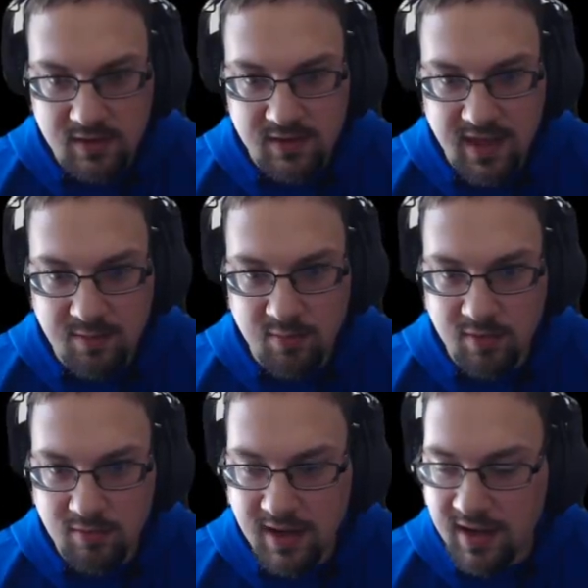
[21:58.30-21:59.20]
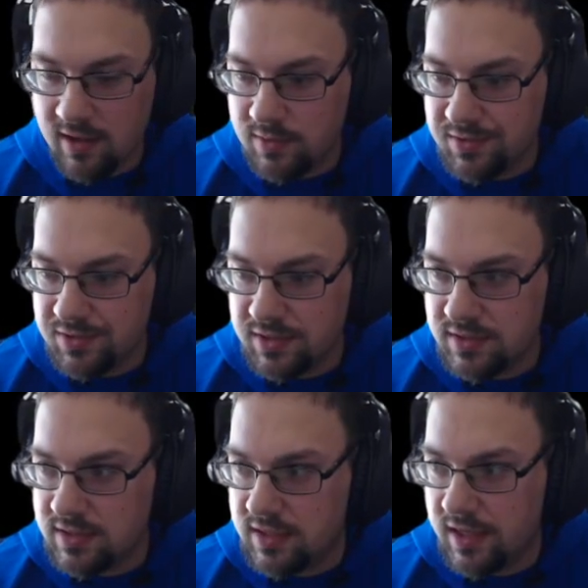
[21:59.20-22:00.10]
That morale was
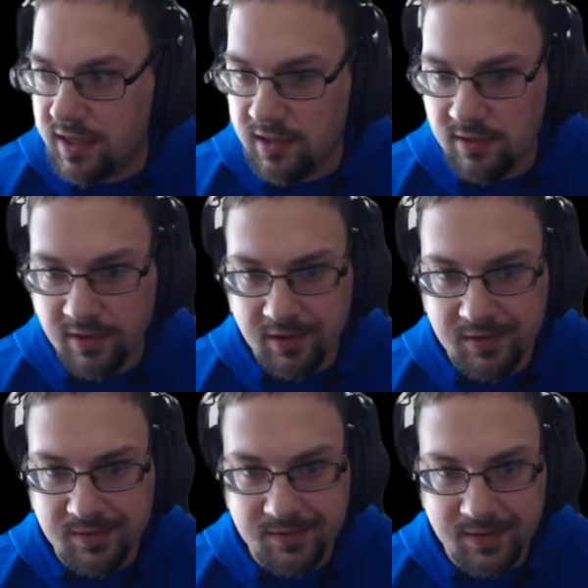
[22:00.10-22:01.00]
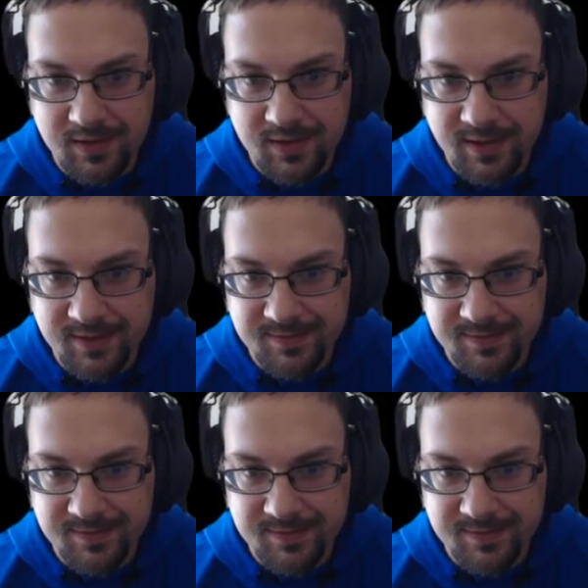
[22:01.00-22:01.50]
just killer right there.